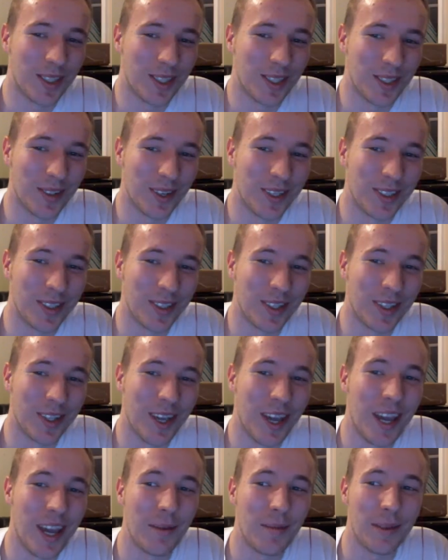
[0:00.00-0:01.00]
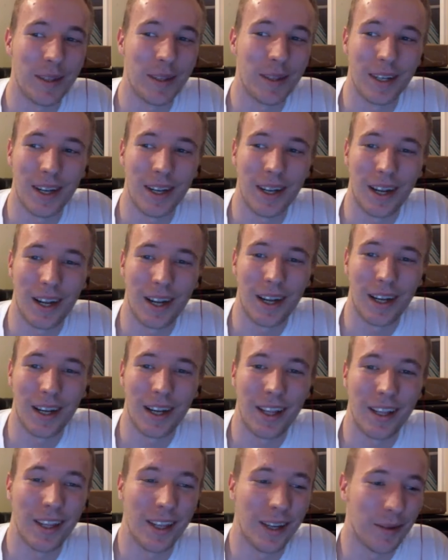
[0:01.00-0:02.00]
the rest of the game, and
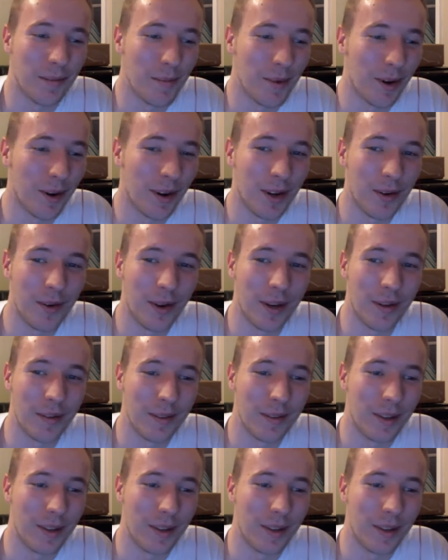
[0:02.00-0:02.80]
I think Murray went